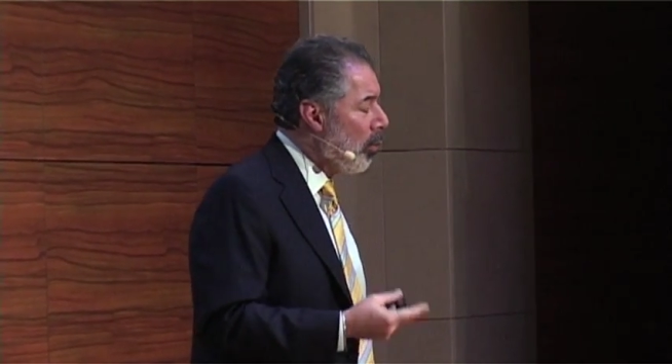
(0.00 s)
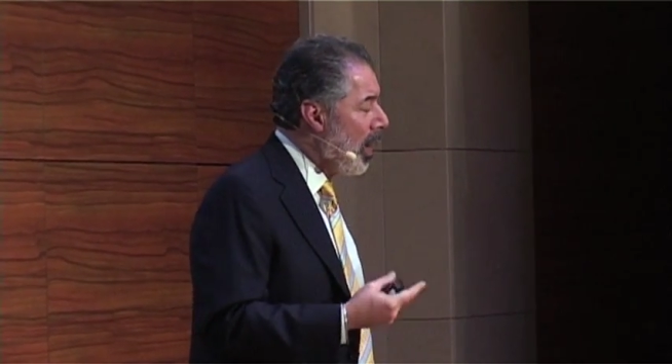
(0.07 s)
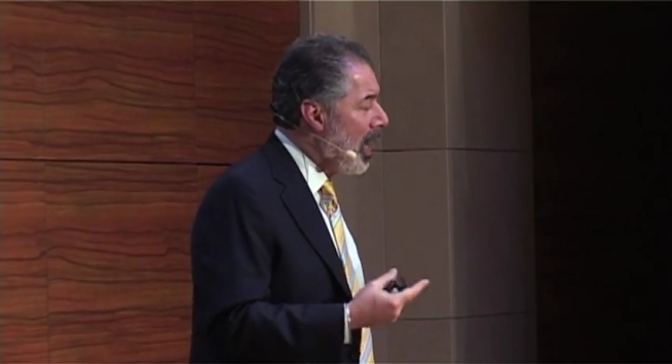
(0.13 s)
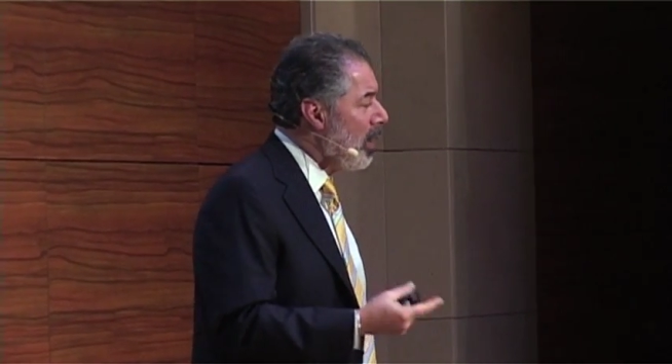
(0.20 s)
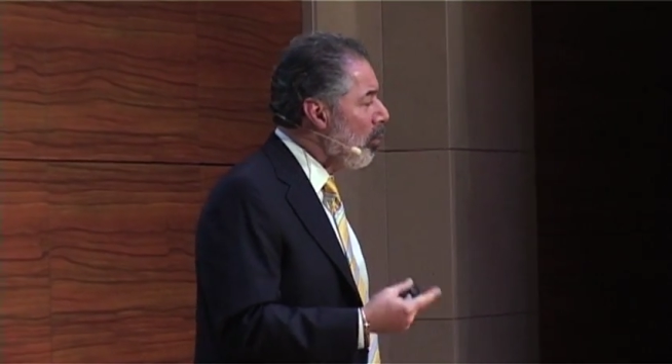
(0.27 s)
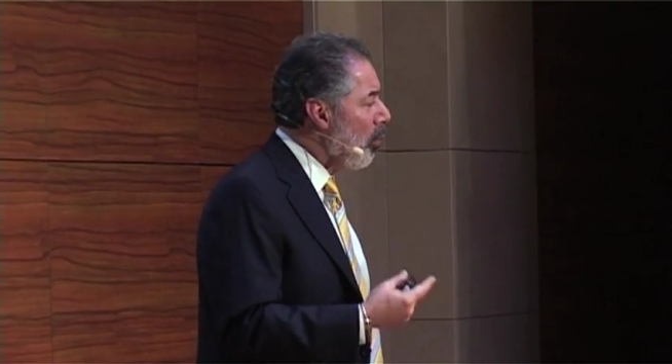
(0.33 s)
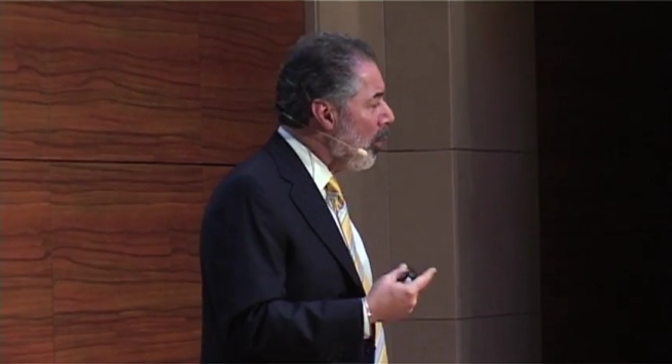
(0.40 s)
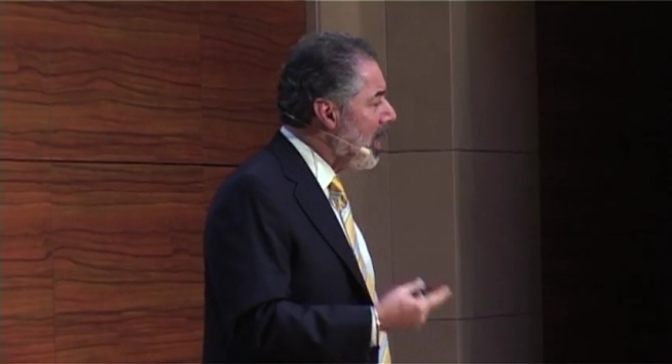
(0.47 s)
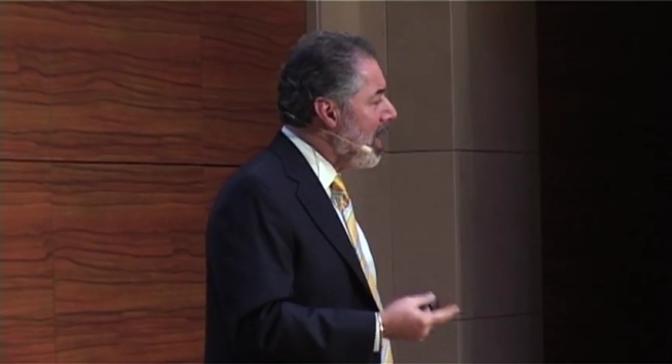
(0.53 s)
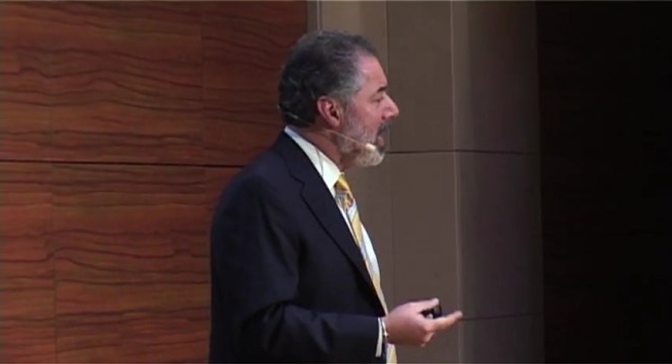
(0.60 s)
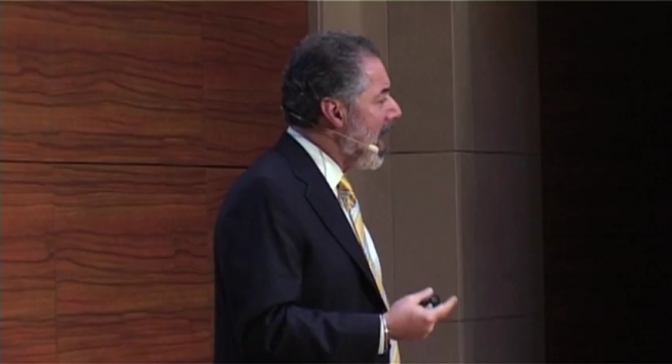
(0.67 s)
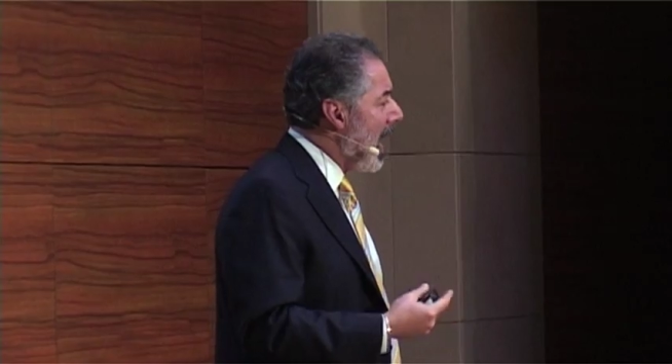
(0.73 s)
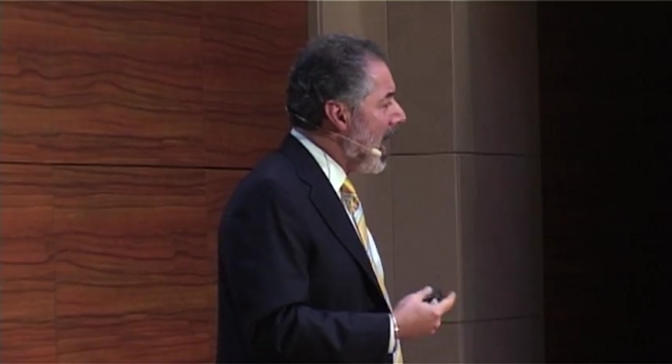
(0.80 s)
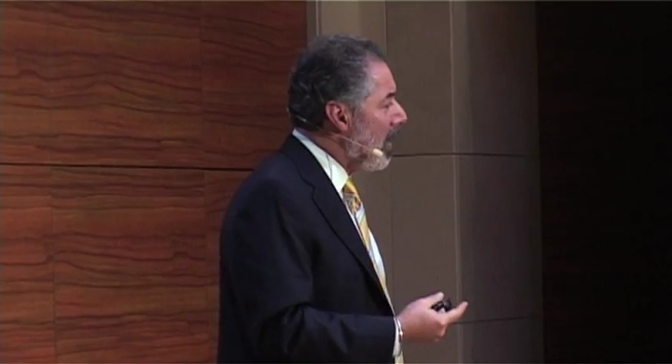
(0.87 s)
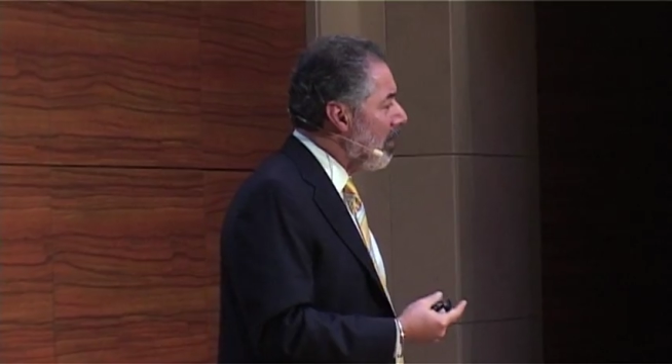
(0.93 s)
when we
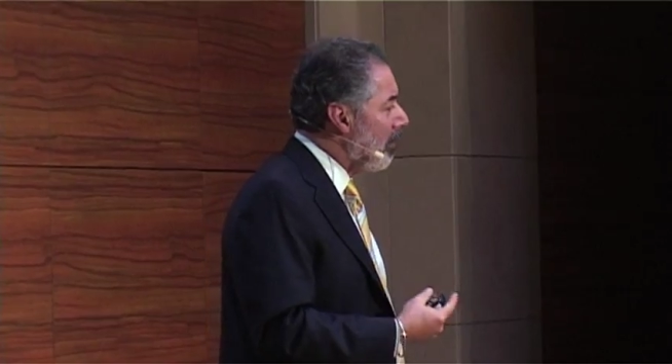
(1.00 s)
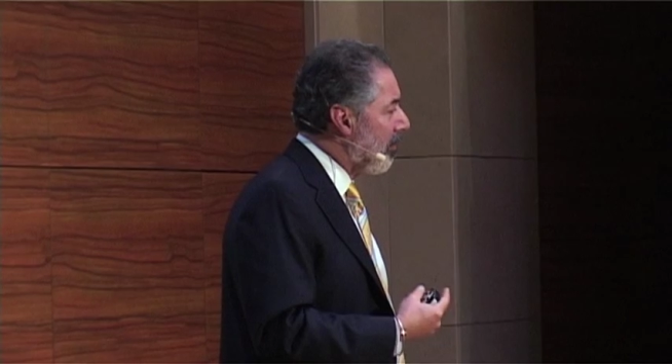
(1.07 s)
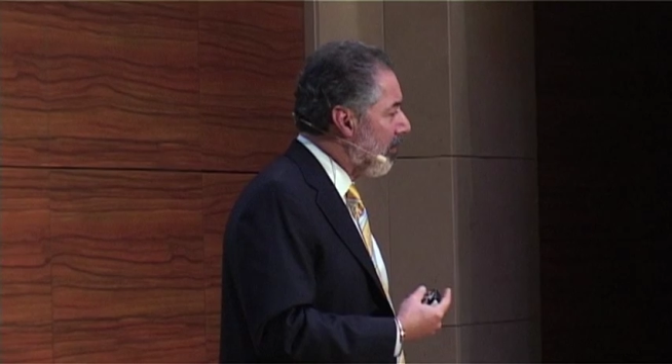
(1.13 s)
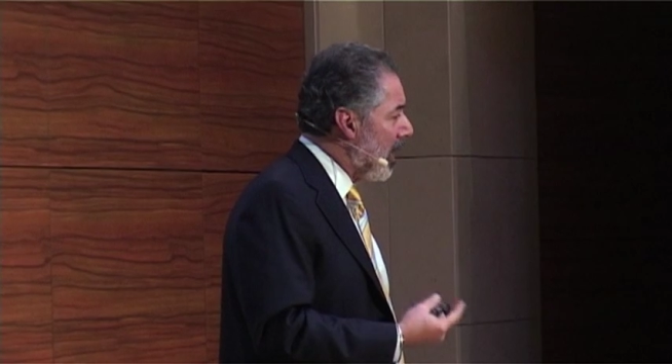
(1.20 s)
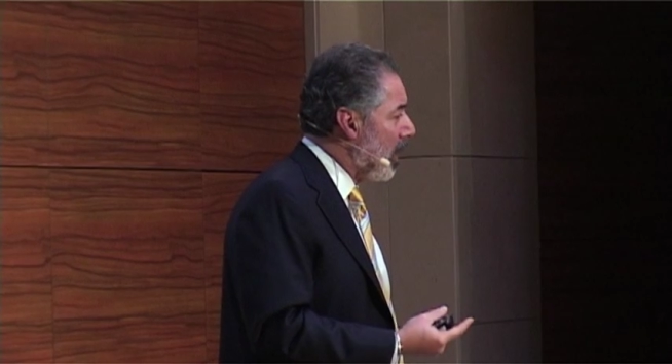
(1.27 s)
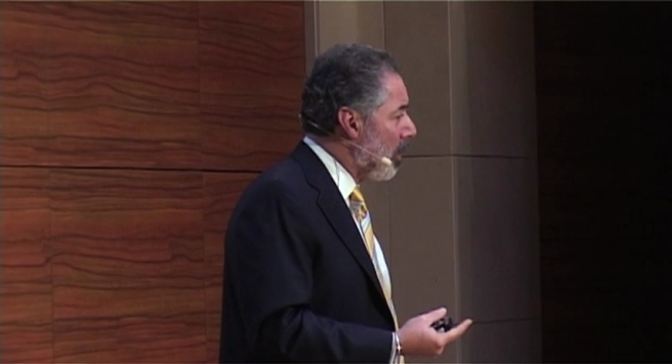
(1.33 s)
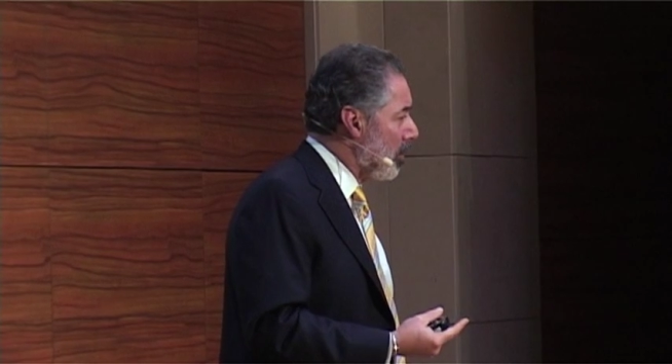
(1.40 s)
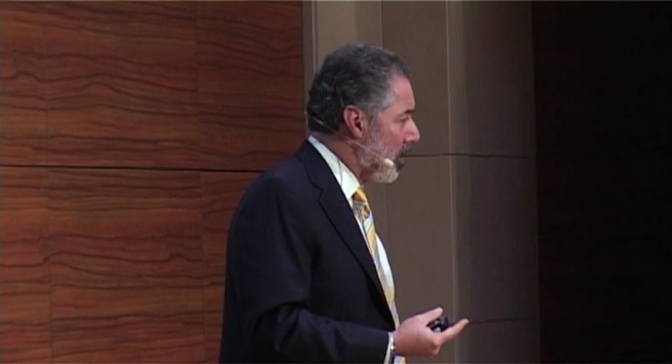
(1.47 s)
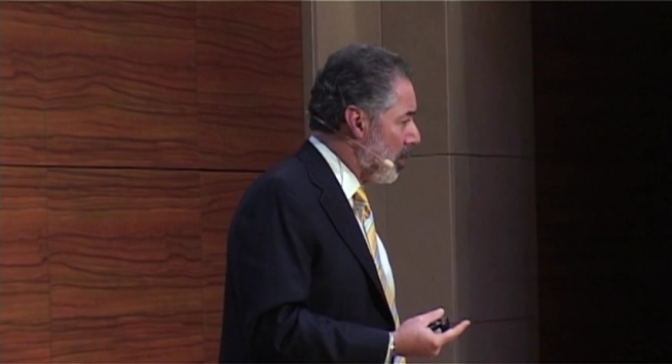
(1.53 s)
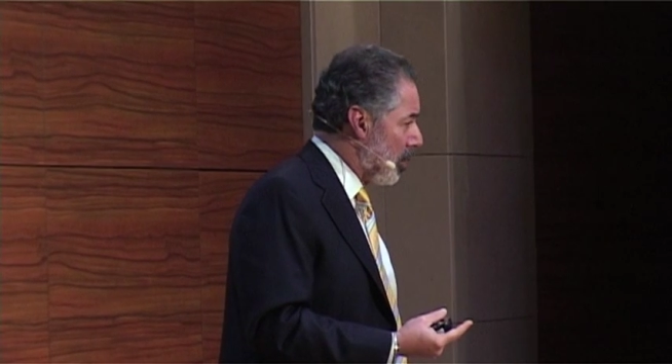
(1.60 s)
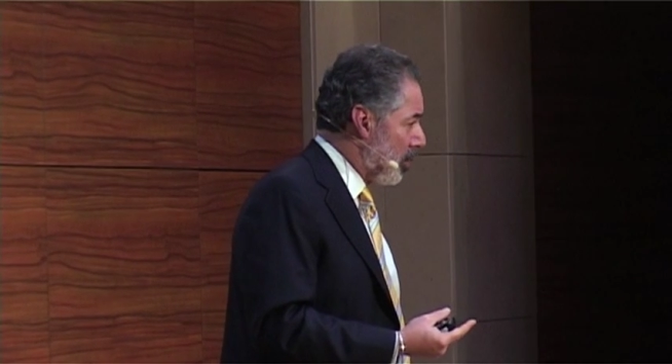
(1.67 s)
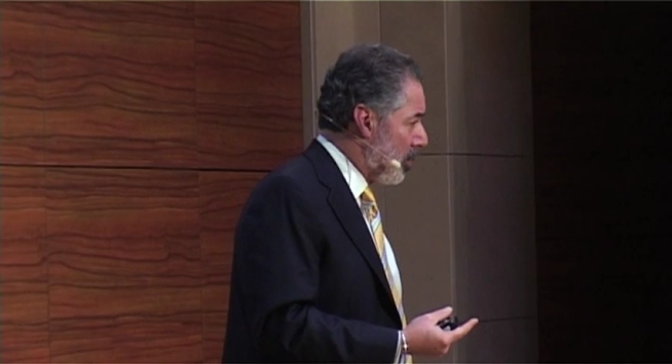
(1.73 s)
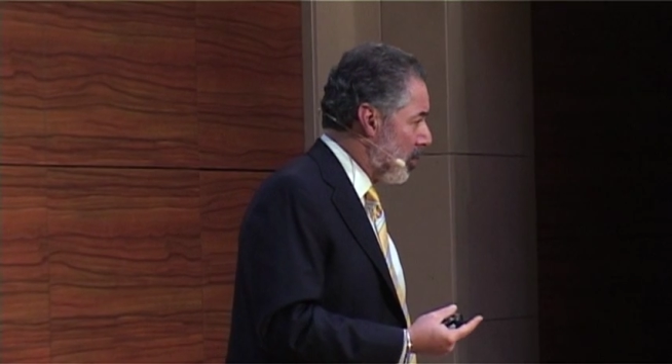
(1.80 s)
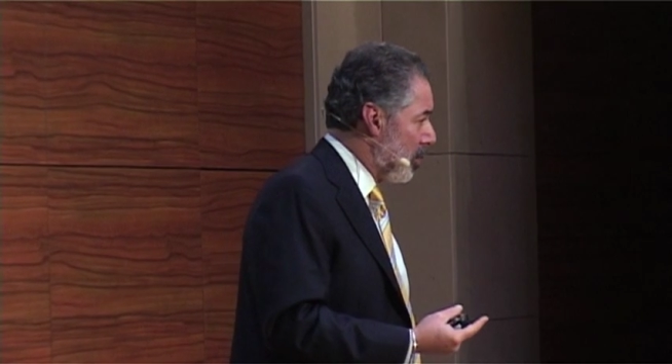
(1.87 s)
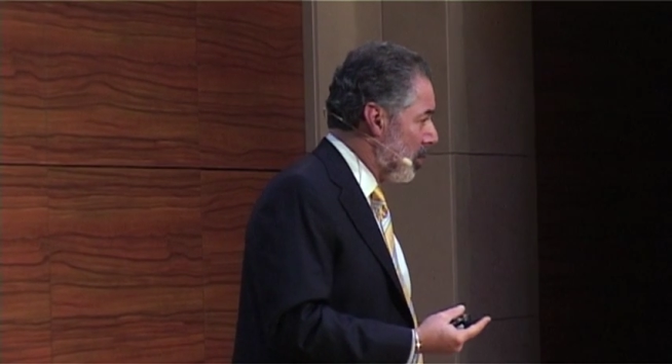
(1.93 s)
have
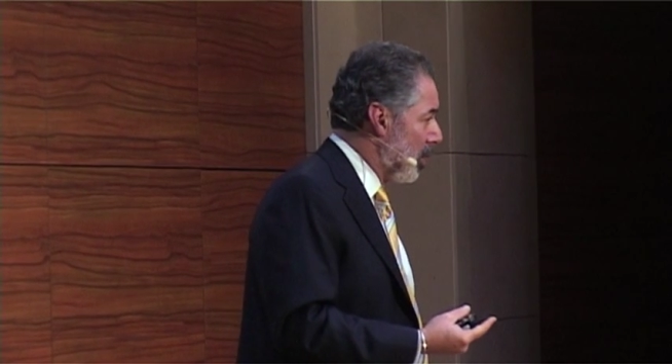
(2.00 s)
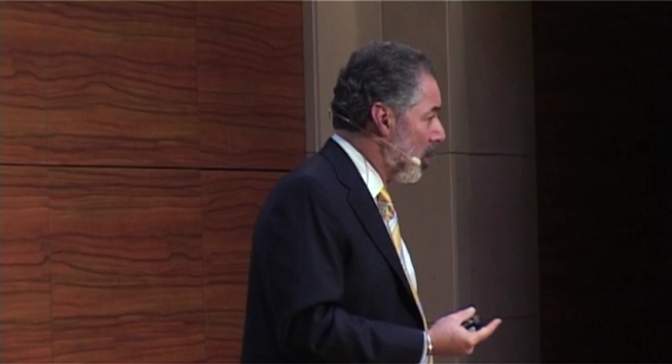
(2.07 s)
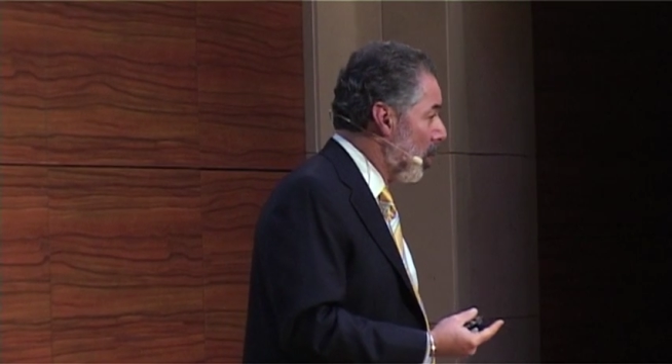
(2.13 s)
failures,